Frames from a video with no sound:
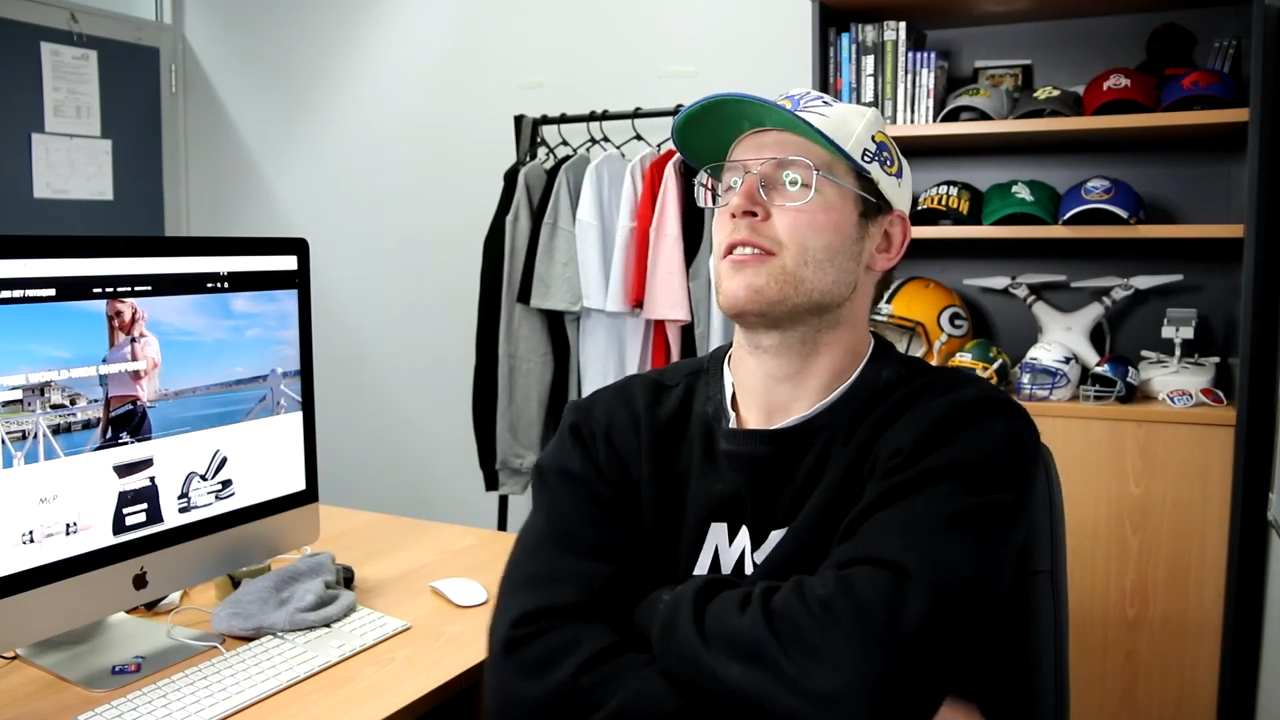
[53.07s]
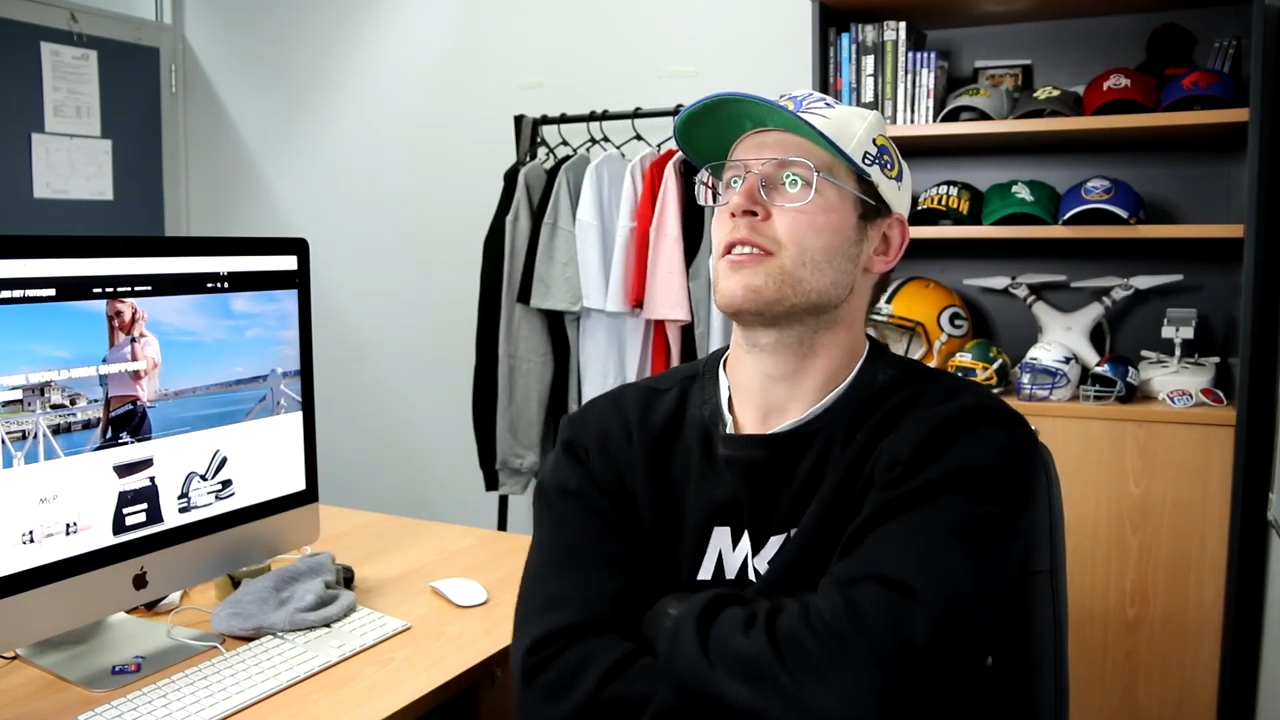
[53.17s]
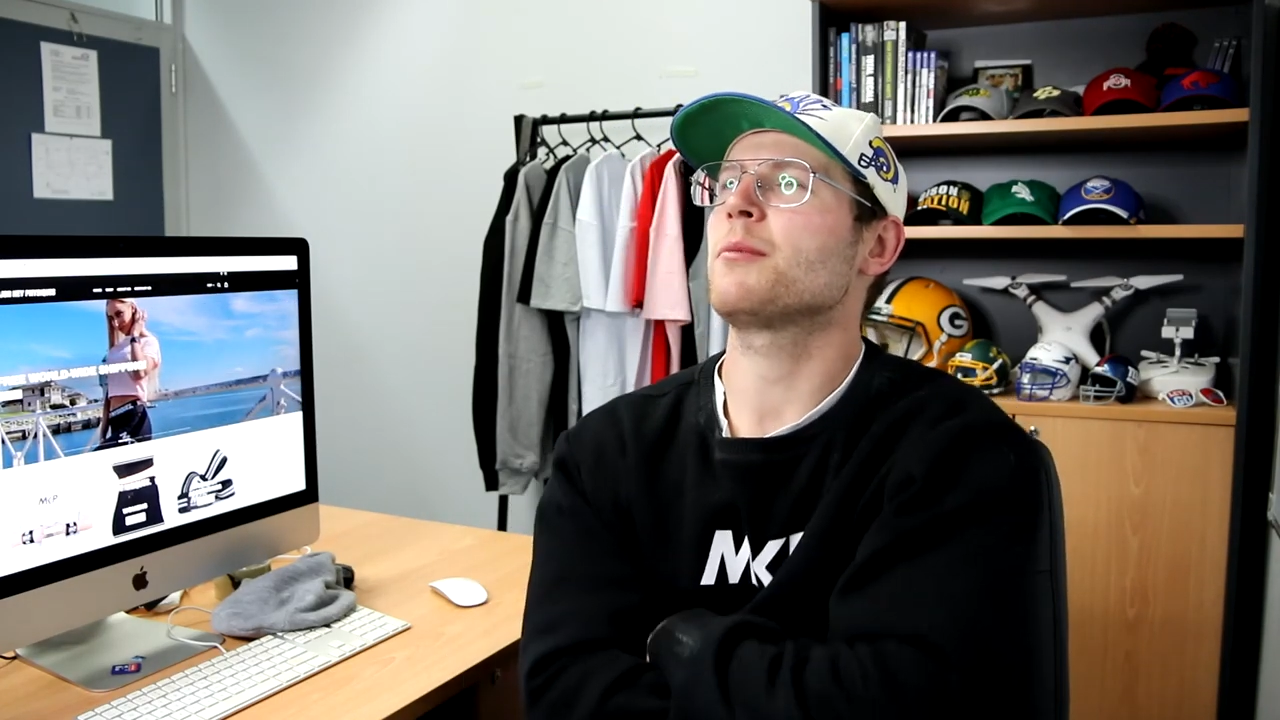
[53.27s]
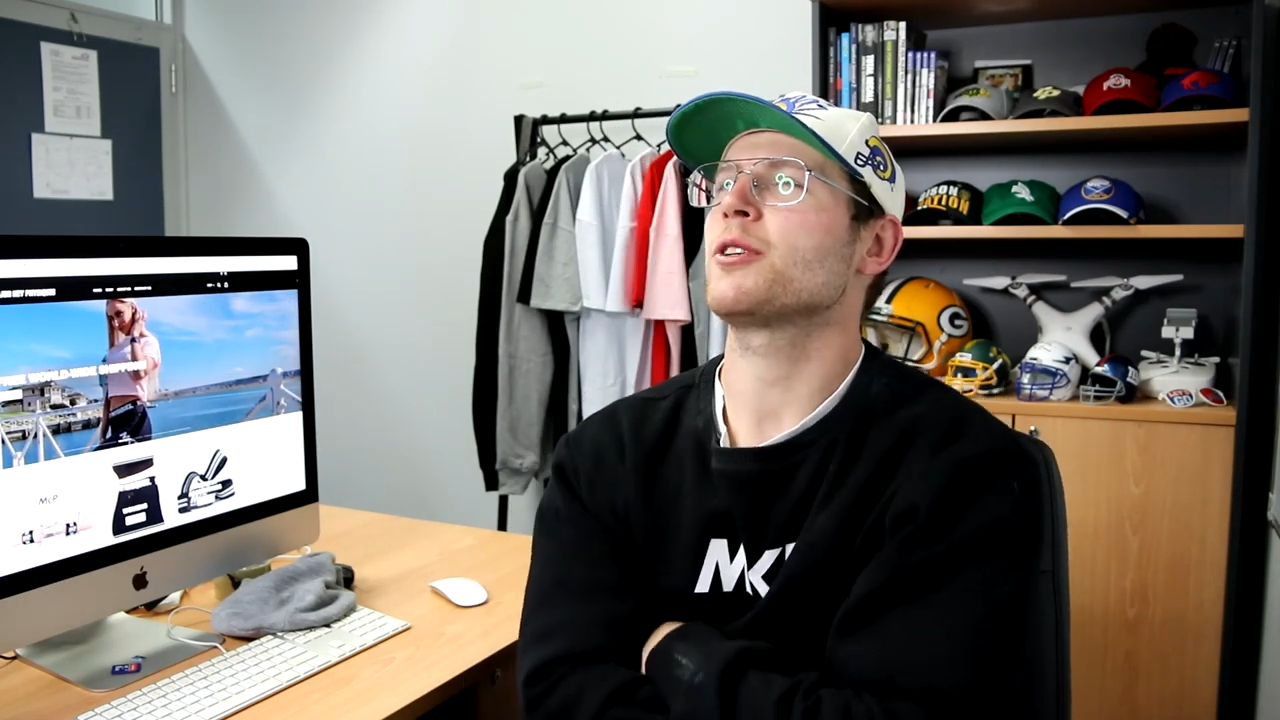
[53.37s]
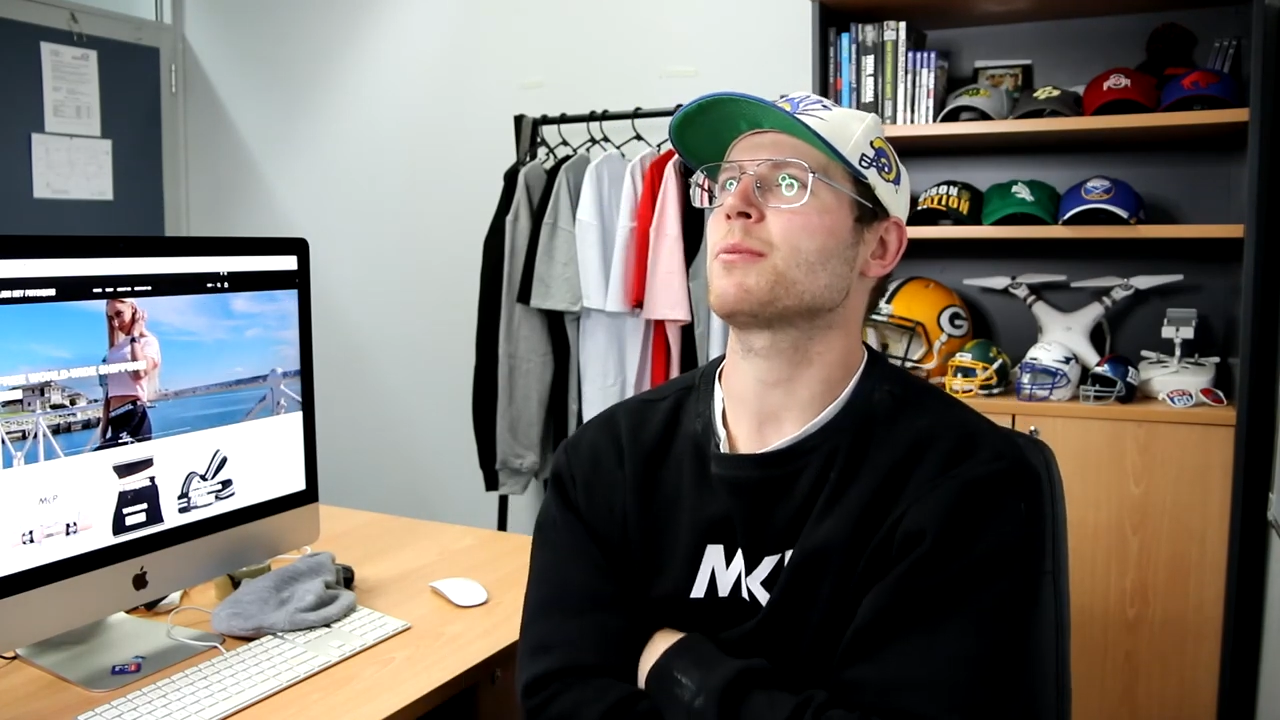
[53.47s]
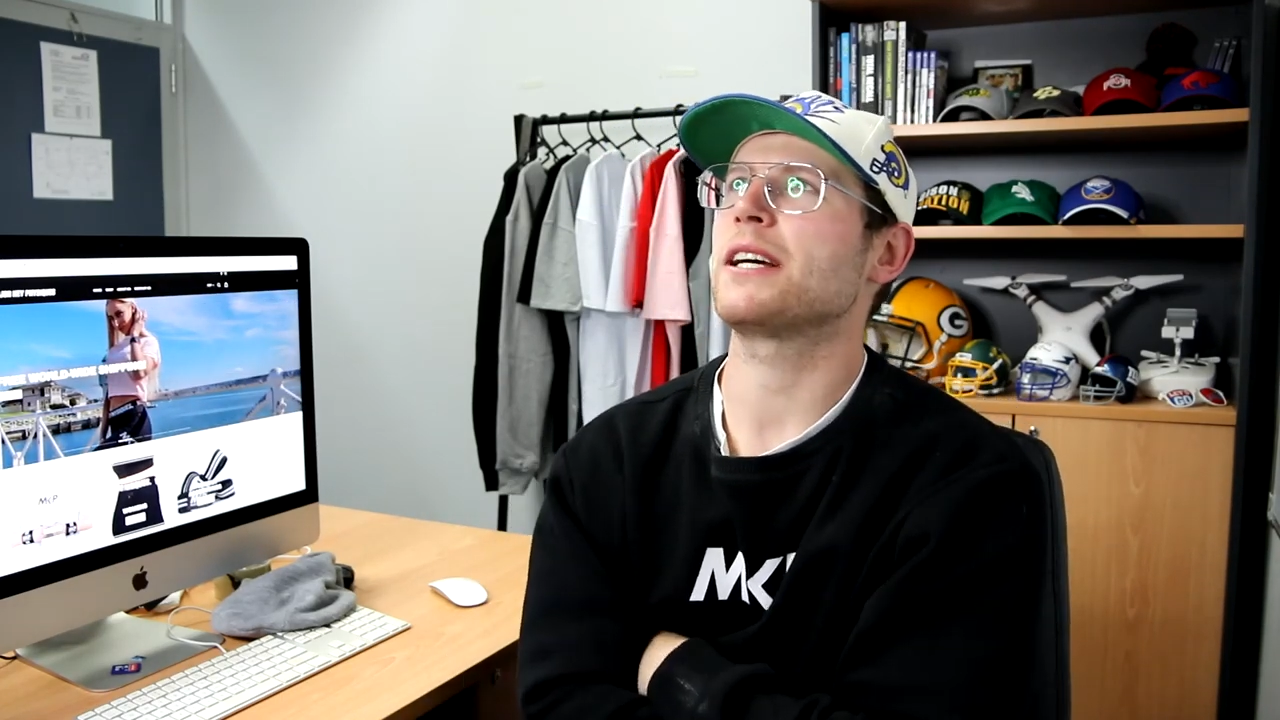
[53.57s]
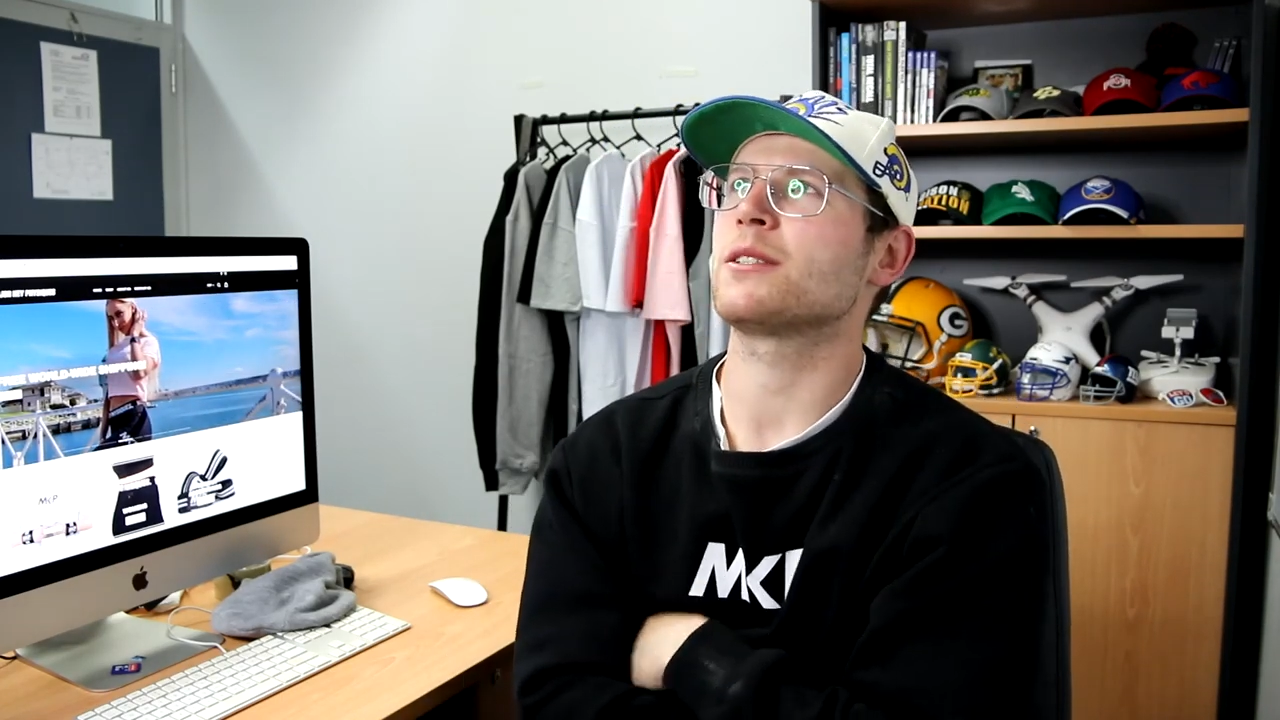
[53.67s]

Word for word: the most players?